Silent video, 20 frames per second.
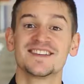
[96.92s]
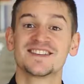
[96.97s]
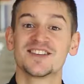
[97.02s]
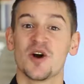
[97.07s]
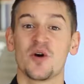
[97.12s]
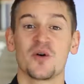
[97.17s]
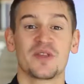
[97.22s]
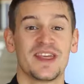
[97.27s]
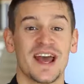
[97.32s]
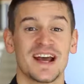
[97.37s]

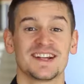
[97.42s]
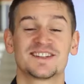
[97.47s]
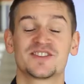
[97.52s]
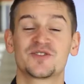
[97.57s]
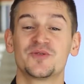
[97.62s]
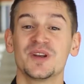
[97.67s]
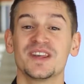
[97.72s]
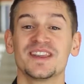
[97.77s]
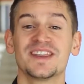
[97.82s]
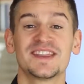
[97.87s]
So
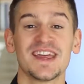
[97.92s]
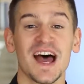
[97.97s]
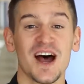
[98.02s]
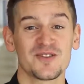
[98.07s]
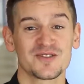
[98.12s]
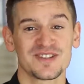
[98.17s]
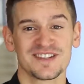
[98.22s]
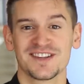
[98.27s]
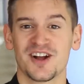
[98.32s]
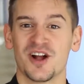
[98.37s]
that's
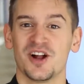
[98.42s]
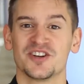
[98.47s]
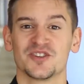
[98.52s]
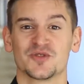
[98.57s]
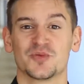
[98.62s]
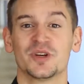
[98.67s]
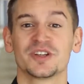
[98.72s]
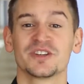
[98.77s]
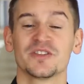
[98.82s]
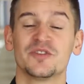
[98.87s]

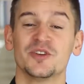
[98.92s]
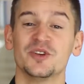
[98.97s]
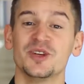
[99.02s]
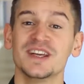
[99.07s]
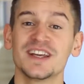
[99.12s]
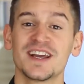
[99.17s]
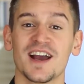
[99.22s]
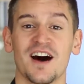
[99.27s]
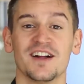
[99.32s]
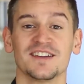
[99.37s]
$3,000 worth of
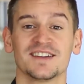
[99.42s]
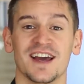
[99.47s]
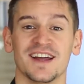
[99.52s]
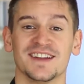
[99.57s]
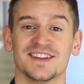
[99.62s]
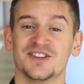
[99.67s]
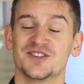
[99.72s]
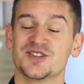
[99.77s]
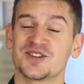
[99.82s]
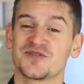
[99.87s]
unique
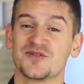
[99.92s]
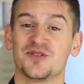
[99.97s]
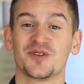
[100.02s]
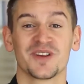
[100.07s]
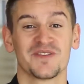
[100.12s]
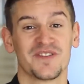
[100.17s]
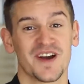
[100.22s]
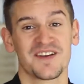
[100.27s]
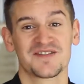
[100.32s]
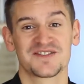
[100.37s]
content in just
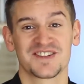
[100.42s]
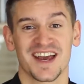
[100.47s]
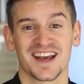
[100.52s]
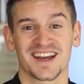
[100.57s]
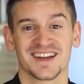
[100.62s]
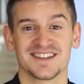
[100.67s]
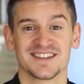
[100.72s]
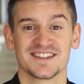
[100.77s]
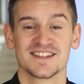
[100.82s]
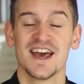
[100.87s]
45
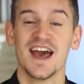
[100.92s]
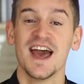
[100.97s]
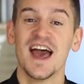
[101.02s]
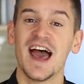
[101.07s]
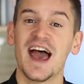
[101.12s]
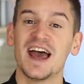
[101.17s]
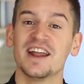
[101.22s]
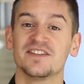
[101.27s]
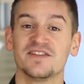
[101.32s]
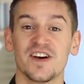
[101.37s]
seconds.
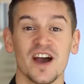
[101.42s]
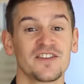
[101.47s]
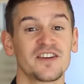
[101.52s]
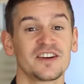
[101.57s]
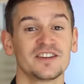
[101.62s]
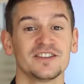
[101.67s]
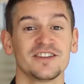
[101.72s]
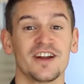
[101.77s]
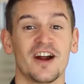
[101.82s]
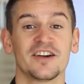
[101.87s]
And
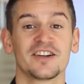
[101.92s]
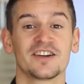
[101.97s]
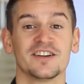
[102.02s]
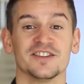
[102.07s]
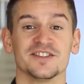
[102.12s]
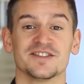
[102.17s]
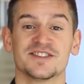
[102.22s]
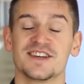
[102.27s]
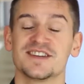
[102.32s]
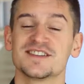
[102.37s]
500
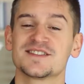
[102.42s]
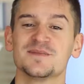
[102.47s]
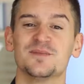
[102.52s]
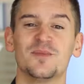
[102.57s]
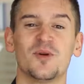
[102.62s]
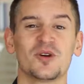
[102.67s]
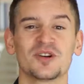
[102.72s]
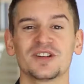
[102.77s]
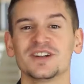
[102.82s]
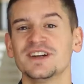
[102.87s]
articles is
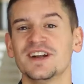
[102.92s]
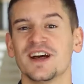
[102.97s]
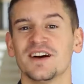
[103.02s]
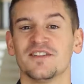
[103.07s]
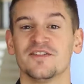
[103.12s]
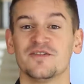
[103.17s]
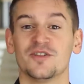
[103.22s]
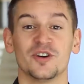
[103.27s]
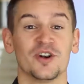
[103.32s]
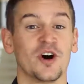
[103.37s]
more than
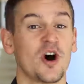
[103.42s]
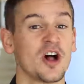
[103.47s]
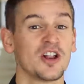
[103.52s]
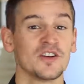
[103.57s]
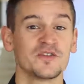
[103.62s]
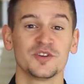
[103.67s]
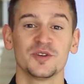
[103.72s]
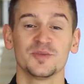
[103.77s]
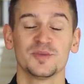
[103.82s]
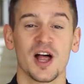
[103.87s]
enough for
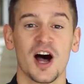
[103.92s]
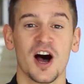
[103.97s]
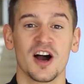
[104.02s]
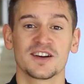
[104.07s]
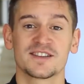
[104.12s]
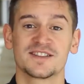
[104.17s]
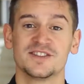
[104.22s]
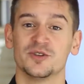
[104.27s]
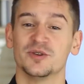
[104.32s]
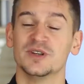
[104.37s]
all of your
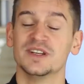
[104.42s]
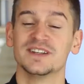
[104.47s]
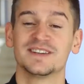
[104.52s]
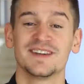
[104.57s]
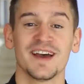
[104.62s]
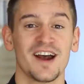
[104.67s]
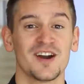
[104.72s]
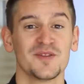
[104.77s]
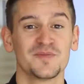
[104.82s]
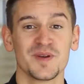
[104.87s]
blogs, your
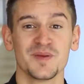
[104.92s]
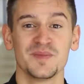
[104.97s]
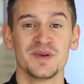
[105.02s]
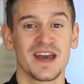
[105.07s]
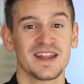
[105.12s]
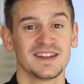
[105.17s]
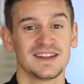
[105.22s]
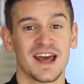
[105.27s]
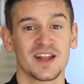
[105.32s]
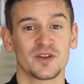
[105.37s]
entire
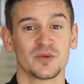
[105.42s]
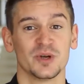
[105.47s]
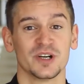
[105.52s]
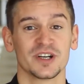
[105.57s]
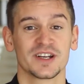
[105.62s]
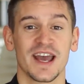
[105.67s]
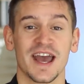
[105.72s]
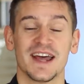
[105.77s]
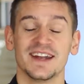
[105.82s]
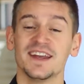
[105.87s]
PBN
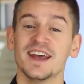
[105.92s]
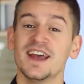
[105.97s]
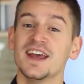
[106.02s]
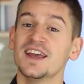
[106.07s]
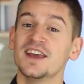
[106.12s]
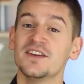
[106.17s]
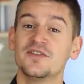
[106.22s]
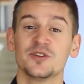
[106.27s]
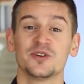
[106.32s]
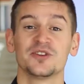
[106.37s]
network, and
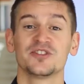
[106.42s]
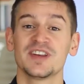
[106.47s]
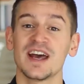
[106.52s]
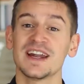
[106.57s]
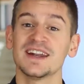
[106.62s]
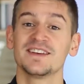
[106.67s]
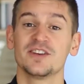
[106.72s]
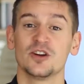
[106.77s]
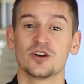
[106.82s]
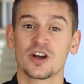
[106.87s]
if you're
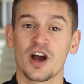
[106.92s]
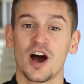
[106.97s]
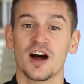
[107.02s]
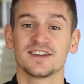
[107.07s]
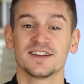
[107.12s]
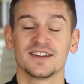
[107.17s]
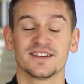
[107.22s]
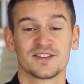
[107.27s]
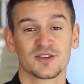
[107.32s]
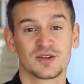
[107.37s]
selling your
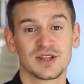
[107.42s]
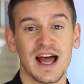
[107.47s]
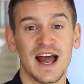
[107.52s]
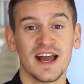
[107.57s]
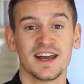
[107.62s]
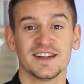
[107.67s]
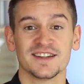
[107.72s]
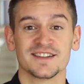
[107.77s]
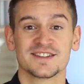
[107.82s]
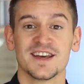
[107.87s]
contents to
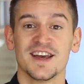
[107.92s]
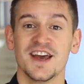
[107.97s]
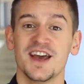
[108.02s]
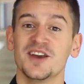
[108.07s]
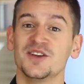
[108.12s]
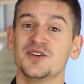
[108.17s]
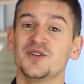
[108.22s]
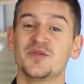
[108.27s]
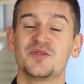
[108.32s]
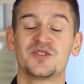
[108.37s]
clients,
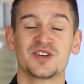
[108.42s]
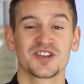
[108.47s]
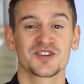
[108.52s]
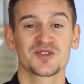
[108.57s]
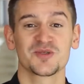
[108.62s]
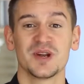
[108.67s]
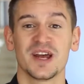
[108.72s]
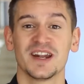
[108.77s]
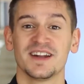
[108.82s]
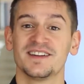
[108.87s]
you've
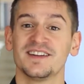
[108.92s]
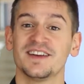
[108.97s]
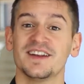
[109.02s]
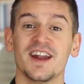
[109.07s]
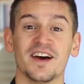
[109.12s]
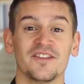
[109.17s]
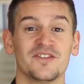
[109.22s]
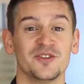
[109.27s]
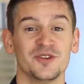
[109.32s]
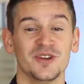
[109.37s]
just created
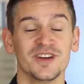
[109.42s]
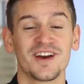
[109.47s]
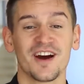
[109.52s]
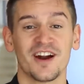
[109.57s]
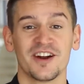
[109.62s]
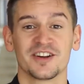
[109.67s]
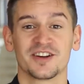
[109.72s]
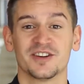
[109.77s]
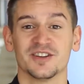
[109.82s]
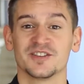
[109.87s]
enough unique
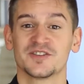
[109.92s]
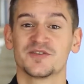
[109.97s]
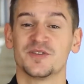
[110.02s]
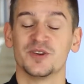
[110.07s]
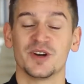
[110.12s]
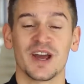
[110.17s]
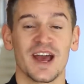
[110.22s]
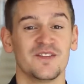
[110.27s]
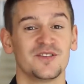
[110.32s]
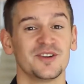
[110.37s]
articles
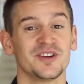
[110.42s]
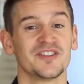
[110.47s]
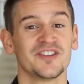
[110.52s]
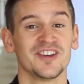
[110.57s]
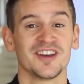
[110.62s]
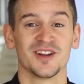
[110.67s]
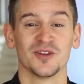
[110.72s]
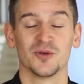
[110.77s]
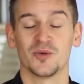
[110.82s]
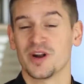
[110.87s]
for every
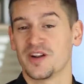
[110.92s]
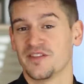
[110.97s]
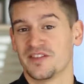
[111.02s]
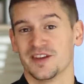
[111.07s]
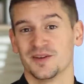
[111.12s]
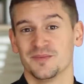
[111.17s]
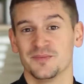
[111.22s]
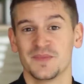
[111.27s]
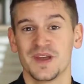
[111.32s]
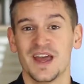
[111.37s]
single one of
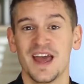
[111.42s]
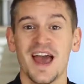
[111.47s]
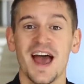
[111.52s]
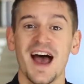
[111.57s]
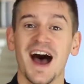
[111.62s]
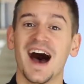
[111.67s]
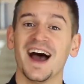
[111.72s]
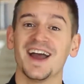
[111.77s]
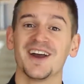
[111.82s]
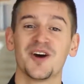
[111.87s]
them.
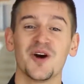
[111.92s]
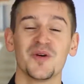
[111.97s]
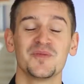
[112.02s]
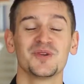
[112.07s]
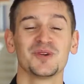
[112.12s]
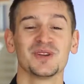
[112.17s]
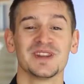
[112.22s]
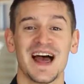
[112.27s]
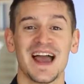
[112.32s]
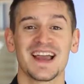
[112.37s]
I
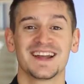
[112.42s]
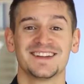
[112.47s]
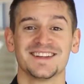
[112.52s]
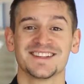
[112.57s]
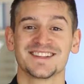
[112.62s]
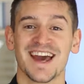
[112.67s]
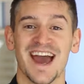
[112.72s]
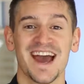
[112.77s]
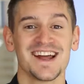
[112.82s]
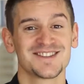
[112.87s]
hope you liked
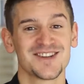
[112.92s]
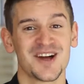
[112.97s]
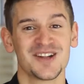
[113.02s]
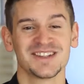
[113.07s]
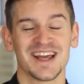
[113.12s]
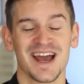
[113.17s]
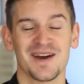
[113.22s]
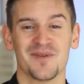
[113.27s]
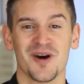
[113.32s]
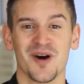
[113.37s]
this
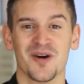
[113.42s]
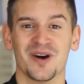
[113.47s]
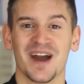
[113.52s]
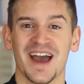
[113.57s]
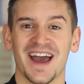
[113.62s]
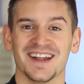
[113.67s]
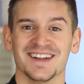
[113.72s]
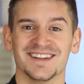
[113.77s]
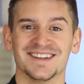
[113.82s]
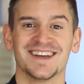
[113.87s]
hands-on demo
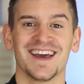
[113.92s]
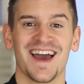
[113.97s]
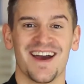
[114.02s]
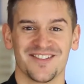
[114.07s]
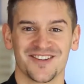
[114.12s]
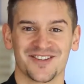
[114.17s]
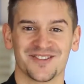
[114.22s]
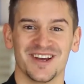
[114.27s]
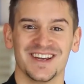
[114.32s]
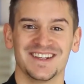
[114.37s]
and
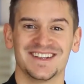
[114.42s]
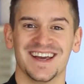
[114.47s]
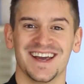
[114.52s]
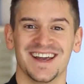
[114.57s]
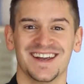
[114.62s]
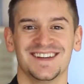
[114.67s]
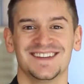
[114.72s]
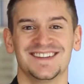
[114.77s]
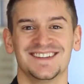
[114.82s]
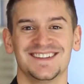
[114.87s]
have a great
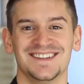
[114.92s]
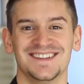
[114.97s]
day.